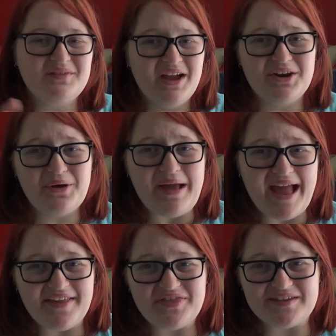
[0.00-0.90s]
I know I
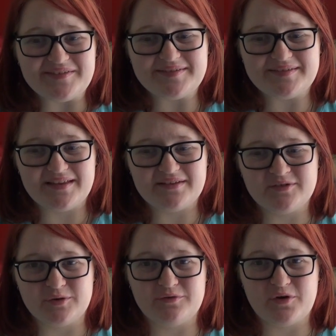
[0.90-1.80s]
had this
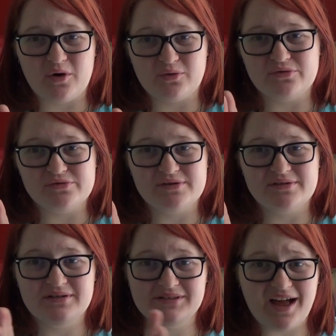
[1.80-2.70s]
sort of goal
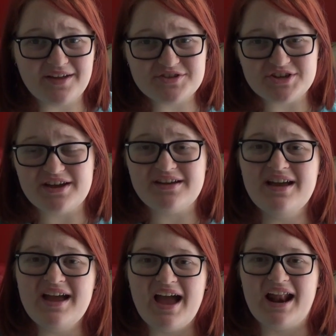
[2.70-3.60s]
last year,
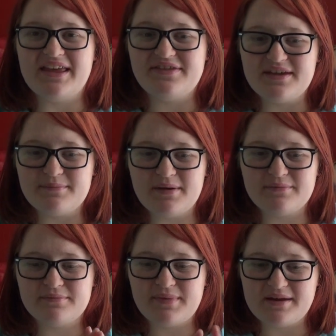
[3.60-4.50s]
and I think my
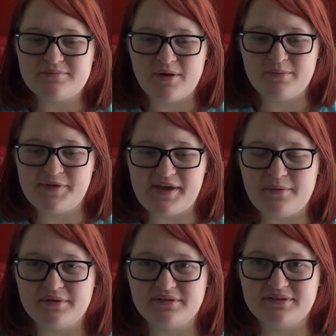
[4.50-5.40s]
main problem with that
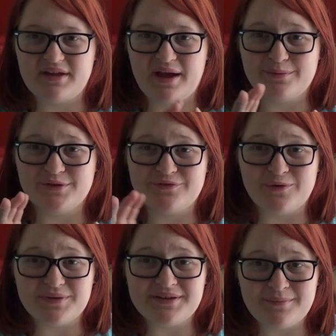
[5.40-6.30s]
was I was
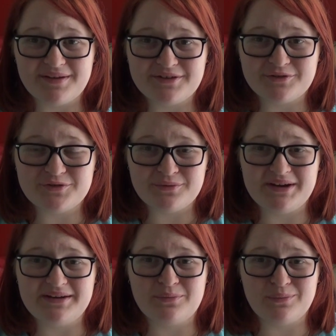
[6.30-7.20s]
forcing myself to
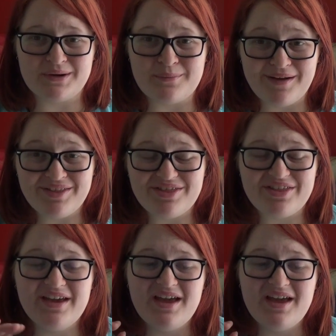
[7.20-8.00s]
read one a month.